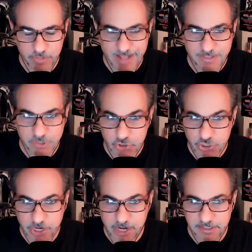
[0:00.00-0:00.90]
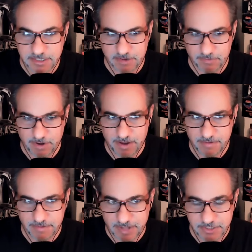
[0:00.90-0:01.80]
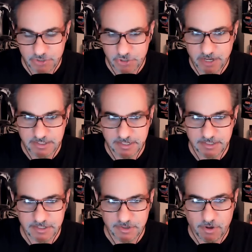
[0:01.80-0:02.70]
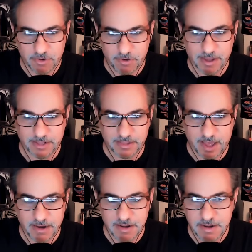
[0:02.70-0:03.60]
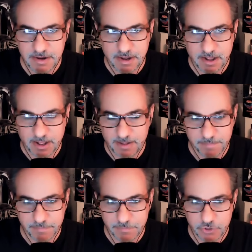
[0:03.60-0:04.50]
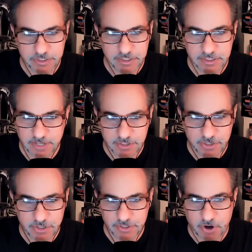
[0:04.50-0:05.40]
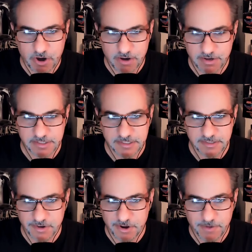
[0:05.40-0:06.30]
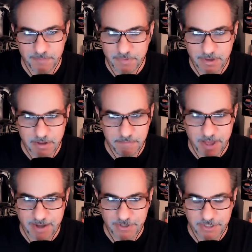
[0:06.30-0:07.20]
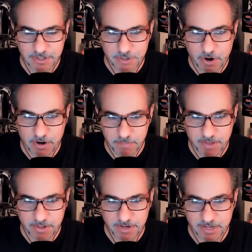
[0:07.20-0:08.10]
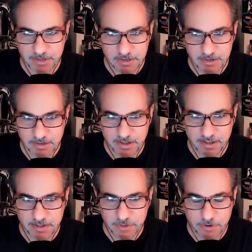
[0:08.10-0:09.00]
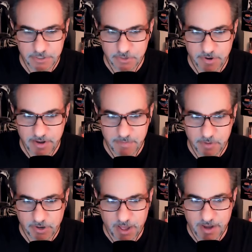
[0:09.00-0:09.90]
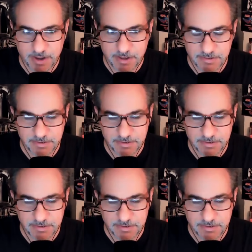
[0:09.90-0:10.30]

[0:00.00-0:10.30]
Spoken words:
That's cheesy, right? That's cheesy to solo like that. Just stick to the darkness, you know? Get back to the dark melody. Don't do any melodic